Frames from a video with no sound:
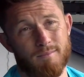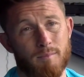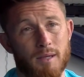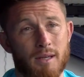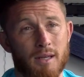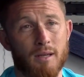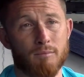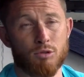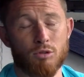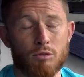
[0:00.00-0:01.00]
but I'm
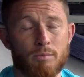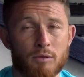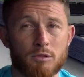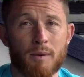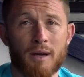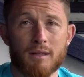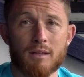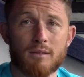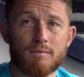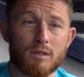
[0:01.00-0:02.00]
sure he'll bounce back.
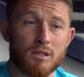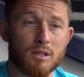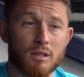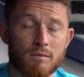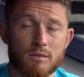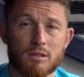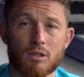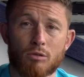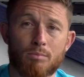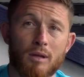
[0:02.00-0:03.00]
He's a
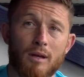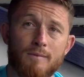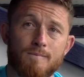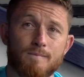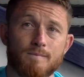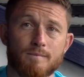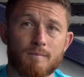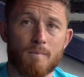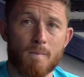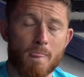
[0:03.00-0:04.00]
good player.
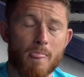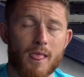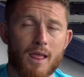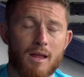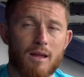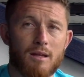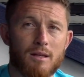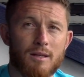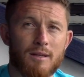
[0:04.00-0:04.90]
45